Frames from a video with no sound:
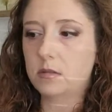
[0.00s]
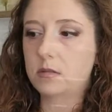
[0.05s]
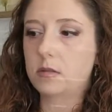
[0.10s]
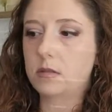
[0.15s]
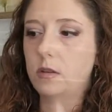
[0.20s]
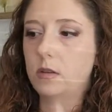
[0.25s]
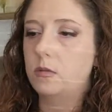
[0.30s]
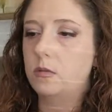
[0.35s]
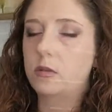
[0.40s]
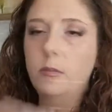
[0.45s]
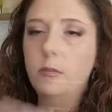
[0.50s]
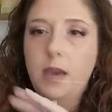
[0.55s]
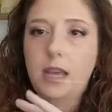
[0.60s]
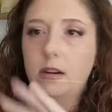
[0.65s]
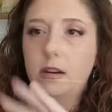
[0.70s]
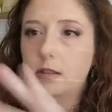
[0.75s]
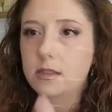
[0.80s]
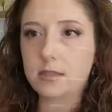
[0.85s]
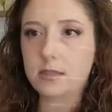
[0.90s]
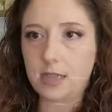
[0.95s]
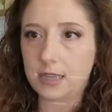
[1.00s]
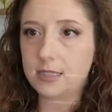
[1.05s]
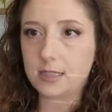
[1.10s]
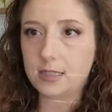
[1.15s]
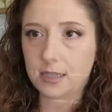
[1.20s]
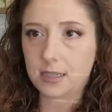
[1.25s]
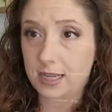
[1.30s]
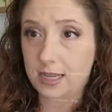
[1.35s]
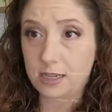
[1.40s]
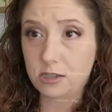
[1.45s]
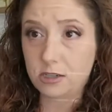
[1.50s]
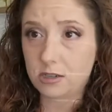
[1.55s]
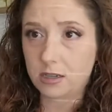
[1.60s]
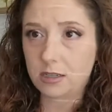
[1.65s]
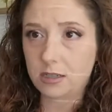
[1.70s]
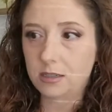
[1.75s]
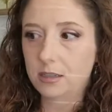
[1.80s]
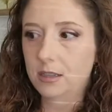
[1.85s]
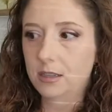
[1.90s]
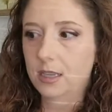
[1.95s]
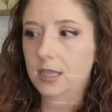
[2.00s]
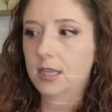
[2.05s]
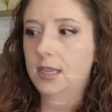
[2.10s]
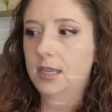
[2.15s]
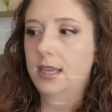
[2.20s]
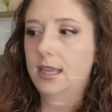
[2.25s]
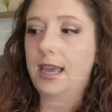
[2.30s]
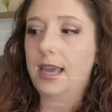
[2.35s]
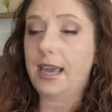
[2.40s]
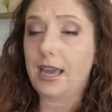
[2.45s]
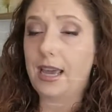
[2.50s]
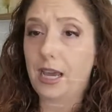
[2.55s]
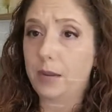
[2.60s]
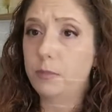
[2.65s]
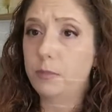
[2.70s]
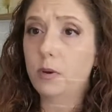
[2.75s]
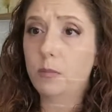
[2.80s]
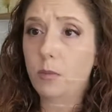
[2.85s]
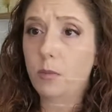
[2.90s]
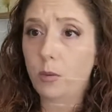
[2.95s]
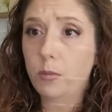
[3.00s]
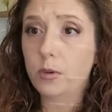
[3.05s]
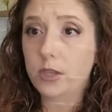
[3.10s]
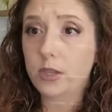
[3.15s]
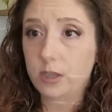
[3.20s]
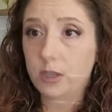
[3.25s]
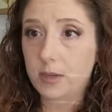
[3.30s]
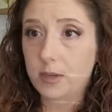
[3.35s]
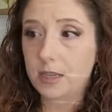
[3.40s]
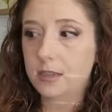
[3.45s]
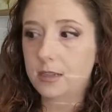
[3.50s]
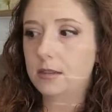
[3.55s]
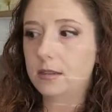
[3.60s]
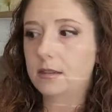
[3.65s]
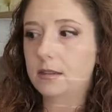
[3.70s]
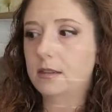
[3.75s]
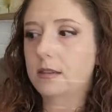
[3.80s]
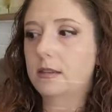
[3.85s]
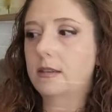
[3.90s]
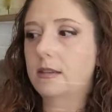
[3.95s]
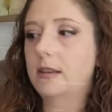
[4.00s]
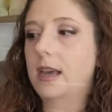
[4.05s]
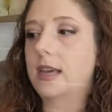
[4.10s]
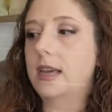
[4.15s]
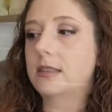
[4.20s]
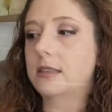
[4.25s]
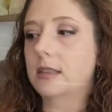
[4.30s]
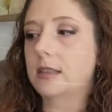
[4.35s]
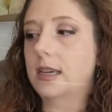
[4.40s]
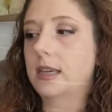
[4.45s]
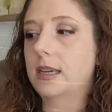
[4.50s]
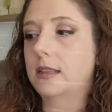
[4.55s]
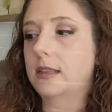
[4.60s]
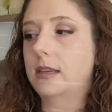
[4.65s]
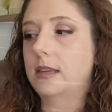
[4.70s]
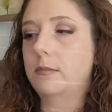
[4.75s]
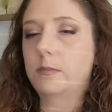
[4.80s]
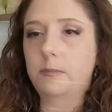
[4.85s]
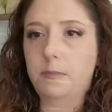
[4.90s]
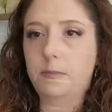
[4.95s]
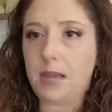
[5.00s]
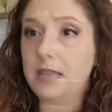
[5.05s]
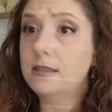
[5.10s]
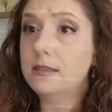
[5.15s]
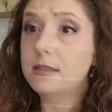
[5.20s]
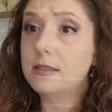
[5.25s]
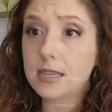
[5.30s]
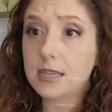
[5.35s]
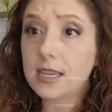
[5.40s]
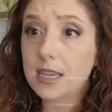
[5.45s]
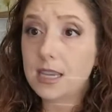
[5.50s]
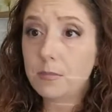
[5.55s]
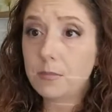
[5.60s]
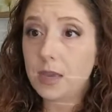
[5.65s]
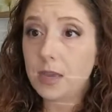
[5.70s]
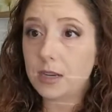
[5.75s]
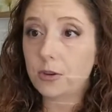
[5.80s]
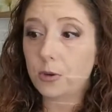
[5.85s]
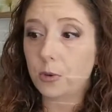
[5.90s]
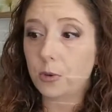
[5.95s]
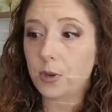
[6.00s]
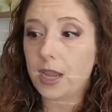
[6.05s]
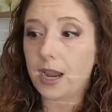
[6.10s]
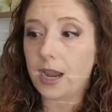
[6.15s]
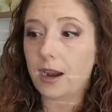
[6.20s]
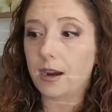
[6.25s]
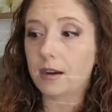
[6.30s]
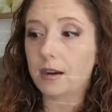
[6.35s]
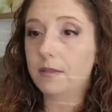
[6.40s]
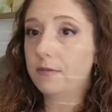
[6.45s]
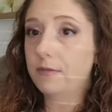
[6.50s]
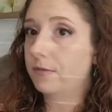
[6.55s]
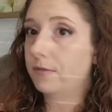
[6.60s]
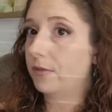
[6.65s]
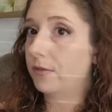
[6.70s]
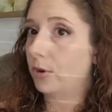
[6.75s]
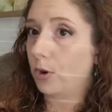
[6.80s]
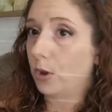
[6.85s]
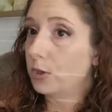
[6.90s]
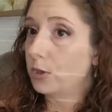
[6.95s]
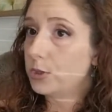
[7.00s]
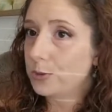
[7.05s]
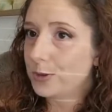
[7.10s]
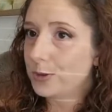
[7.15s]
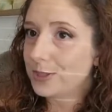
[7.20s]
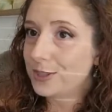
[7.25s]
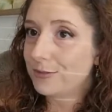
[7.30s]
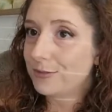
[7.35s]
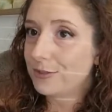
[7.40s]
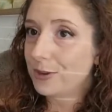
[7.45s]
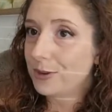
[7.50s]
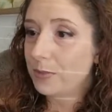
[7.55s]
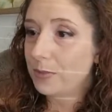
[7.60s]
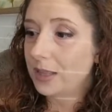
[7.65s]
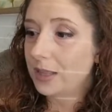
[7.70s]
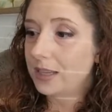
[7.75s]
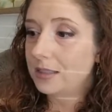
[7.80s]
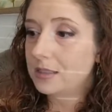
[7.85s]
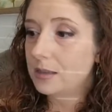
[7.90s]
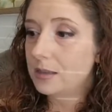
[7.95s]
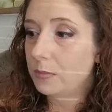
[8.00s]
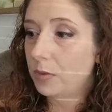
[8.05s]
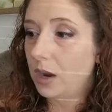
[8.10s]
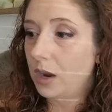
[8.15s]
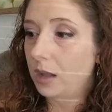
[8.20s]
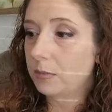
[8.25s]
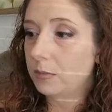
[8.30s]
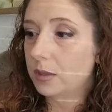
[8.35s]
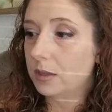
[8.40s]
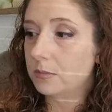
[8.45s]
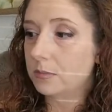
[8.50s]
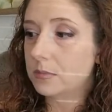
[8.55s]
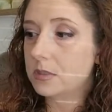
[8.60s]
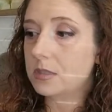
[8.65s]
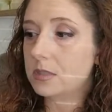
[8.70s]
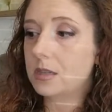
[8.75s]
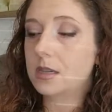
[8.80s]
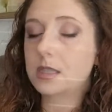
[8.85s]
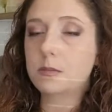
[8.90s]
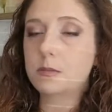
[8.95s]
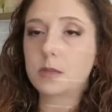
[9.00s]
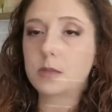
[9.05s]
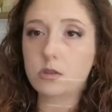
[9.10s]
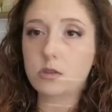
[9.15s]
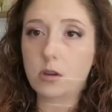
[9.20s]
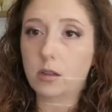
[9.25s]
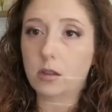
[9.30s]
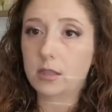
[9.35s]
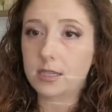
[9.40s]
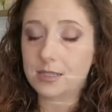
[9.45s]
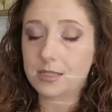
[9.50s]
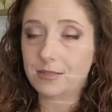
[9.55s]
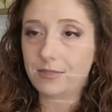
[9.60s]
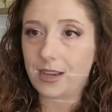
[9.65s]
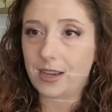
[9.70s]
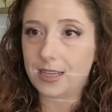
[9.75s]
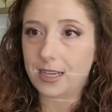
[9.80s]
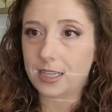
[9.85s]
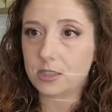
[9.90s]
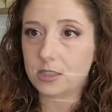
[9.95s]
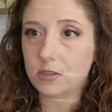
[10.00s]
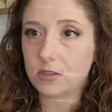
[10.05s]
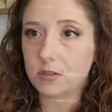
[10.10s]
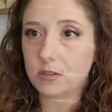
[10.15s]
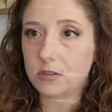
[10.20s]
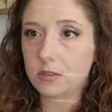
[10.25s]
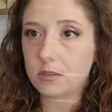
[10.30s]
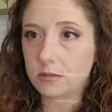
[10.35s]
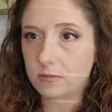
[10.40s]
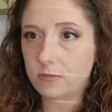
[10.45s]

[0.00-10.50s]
So no matter the designation, a hypermobile human has likely been seeking medical care for all sorts of complaints and problems and has been struggling to find answers